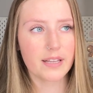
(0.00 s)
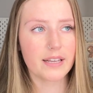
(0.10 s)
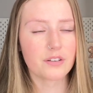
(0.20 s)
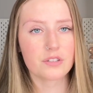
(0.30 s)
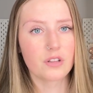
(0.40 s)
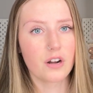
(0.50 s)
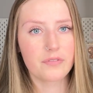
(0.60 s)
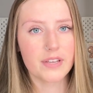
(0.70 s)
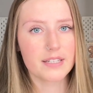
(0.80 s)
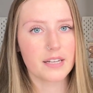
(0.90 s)
Like, there's a lot
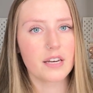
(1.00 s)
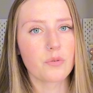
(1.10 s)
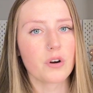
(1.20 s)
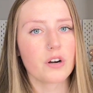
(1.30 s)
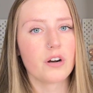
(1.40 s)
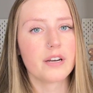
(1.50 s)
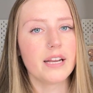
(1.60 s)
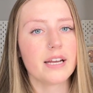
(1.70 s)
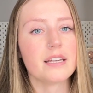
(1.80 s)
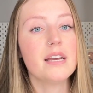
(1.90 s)
of things I need to work on,
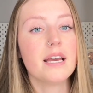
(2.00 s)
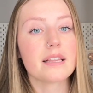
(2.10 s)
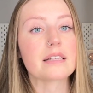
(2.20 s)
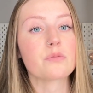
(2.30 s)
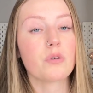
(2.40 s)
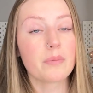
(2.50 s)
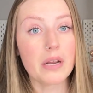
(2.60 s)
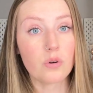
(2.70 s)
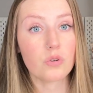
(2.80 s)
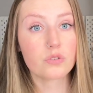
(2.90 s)
and that's one of my
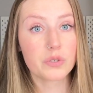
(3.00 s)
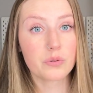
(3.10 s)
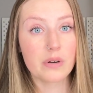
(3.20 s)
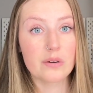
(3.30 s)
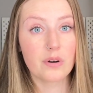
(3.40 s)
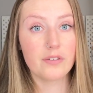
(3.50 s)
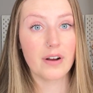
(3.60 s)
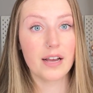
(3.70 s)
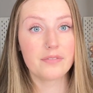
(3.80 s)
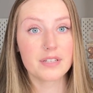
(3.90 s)
goals for
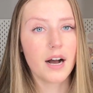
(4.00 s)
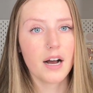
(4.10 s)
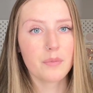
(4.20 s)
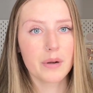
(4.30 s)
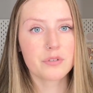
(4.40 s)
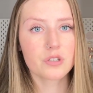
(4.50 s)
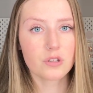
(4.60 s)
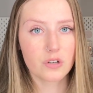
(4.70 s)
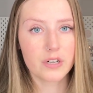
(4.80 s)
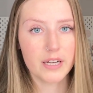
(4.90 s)
2025 is I'm just
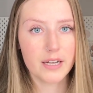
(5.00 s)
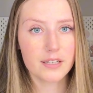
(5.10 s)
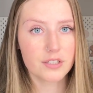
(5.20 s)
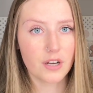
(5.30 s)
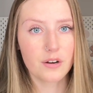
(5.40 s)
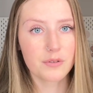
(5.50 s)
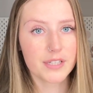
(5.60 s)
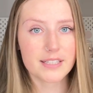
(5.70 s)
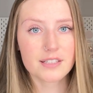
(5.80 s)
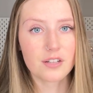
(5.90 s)
learning. So
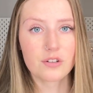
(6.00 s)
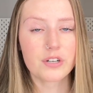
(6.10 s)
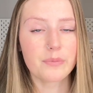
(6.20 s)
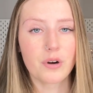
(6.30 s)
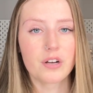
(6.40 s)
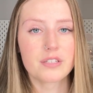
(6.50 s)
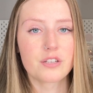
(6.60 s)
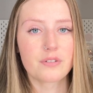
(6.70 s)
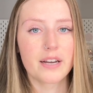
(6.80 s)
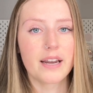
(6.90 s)
this is a learning
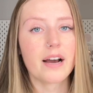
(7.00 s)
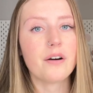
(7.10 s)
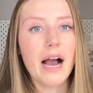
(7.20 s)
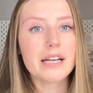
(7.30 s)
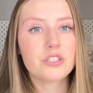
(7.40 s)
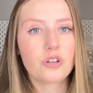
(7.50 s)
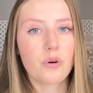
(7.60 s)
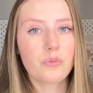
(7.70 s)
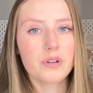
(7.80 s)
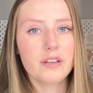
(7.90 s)
process right now. I
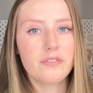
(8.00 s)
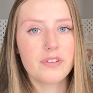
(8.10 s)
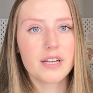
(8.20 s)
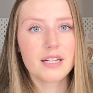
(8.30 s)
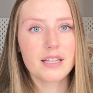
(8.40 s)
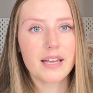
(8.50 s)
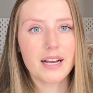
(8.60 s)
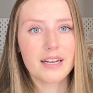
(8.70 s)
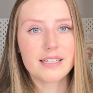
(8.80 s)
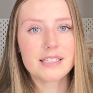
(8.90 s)
don't really feel like
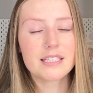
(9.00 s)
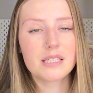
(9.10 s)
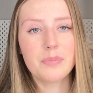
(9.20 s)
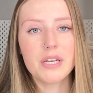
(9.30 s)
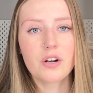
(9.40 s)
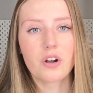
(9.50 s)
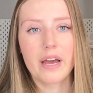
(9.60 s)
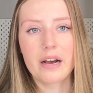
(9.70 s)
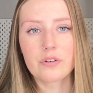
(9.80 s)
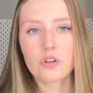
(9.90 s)
I can speak on
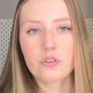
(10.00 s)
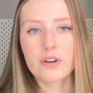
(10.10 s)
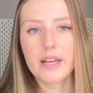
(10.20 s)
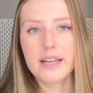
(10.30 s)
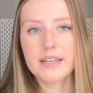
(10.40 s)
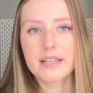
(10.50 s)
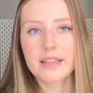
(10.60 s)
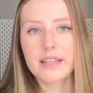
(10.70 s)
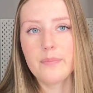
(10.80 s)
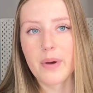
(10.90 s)
how to create
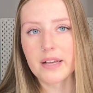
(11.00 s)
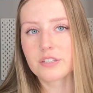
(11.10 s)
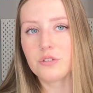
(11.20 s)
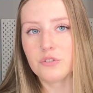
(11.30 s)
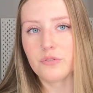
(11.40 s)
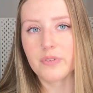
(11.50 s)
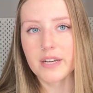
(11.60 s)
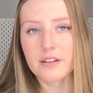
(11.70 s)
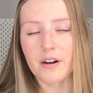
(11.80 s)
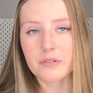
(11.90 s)
the best YouTube
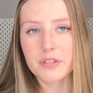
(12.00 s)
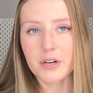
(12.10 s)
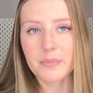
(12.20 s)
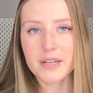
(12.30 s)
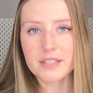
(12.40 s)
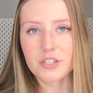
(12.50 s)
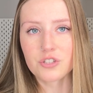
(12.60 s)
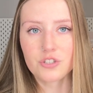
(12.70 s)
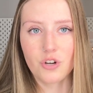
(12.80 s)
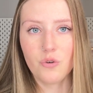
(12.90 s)
video out there because I
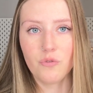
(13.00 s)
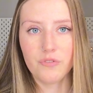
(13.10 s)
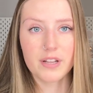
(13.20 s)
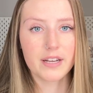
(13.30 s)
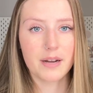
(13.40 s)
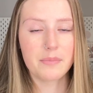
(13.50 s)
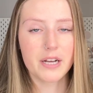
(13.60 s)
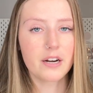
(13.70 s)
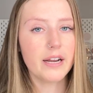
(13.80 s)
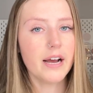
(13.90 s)
just don't feel like I'm
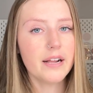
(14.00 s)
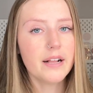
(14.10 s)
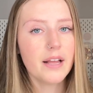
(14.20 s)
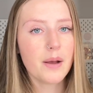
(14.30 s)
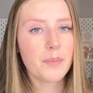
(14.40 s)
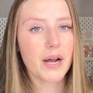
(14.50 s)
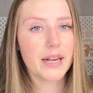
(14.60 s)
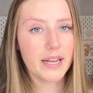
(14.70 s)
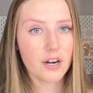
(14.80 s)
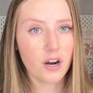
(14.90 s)
there yet, but I
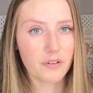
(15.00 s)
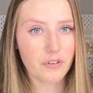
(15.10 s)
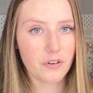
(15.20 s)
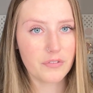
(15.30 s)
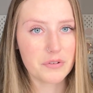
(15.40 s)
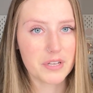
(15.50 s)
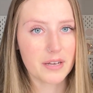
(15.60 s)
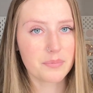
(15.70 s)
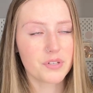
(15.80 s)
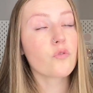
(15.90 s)
can offer a few
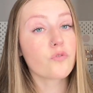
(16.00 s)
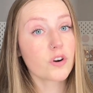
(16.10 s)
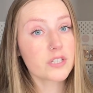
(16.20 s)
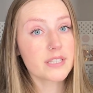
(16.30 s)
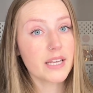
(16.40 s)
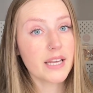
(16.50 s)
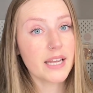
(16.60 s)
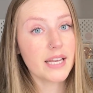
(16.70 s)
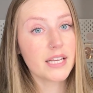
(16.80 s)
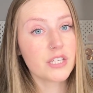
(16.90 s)
tips. First
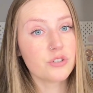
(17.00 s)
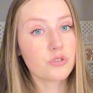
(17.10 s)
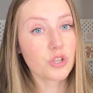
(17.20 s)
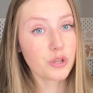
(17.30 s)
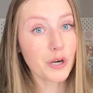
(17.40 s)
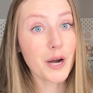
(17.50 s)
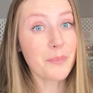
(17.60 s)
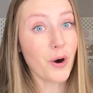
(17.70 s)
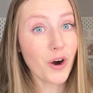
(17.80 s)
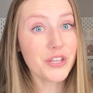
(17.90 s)
thing is you should look
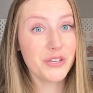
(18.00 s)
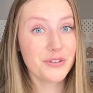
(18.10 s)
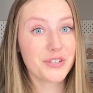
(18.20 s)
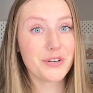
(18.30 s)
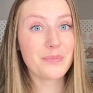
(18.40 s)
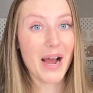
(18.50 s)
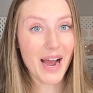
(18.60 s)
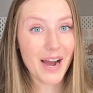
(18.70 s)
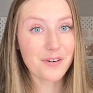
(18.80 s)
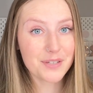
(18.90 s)
up on YouTube
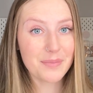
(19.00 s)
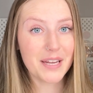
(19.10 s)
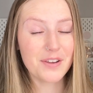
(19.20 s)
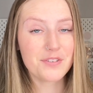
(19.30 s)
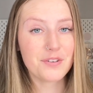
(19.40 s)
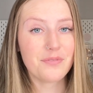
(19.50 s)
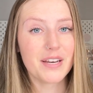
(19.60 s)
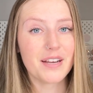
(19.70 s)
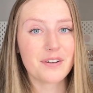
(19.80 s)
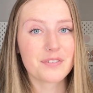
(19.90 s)
how to make YouTube
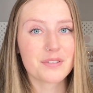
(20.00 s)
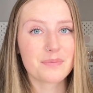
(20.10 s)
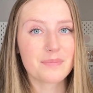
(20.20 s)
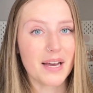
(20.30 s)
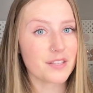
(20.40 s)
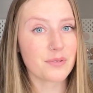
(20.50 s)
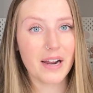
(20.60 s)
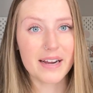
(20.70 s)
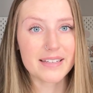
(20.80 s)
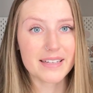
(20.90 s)
videos. That's what
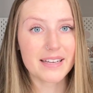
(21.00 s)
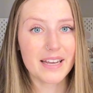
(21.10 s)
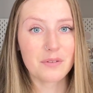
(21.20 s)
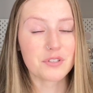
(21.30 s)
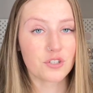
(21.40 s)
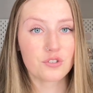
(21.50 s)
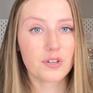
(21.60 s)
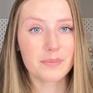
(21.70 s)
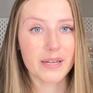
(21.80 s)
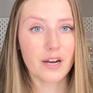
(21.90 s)
I did, and it was
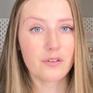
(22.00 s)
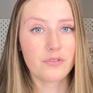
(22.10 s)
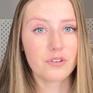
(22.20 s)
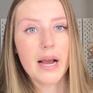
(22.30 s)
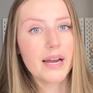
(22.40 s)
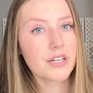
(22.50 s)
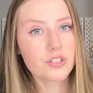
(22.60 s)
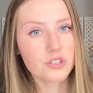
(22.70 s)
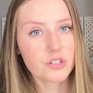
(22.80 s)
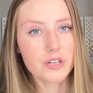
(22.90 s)
extremely helpful. Kind of
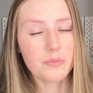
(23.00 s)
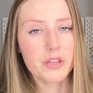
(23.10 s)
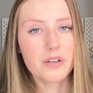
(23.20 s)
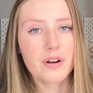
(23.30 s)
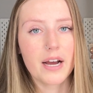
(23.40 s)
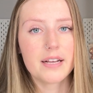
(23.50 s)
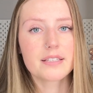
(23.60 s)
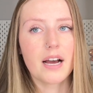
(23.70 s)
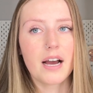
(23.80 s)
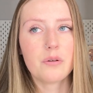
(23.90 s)
just learning with you
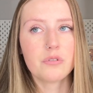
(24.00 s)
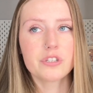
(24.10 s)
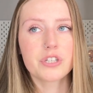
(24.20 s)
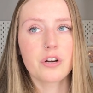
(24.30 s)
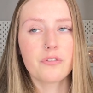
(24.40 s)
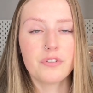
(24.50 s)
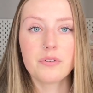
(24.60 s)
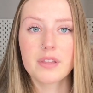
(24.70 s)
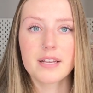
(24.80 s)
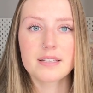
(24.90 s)
guys. I will share a
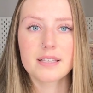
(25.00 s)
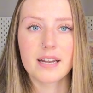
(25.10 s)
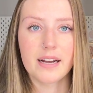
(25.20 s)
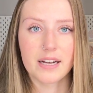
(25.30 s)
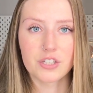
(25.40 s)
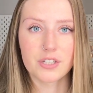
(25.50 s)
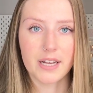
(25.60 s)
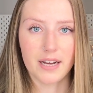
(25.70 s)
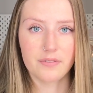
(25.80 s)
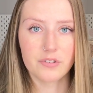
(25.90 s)
few things that I actually
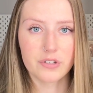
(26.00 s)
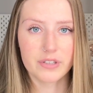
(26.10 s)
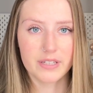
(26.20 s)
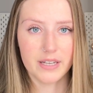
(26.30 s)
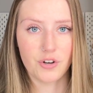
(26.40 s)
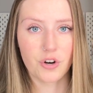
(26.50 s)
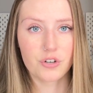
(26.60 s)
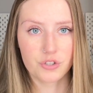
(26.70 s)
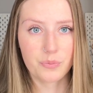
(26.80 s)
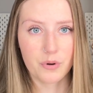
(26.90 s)
have learned that
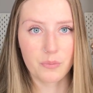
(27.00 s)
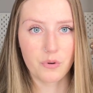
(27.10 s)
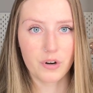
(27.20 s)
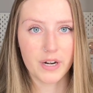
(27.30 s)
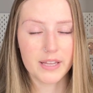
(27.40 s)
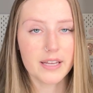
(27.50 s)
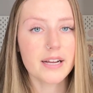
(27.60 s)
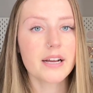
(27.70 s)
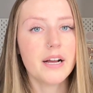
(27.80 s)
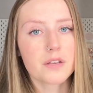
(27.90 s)
are super important, I
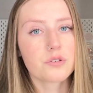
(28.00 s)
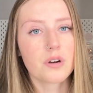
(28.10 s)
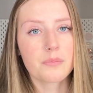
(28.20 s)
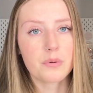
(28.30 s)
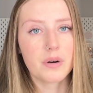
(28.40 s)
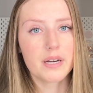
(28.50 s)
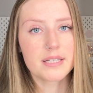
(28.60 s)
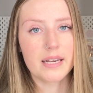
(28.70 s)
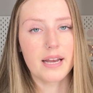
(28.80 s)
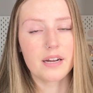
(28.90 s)
think. So number one
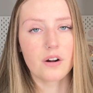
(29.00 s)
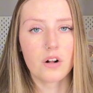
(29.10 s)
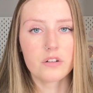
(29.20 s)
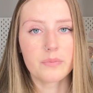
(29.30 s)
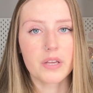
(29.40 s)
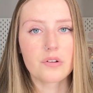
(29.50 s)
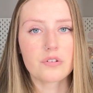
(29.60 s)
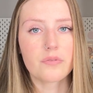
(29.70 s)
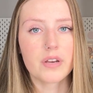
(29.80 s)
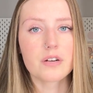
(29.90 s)
is I edit all of my
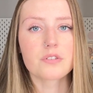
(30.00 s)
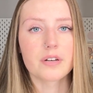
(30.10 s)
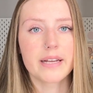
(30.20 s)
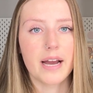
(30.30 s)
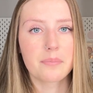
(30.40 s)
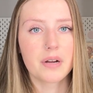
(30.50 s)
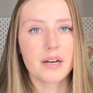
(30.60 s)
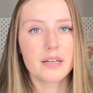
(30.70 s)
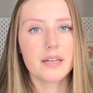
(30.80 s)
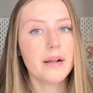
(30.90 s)
YouTube videos on
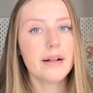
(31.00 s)
CapCut.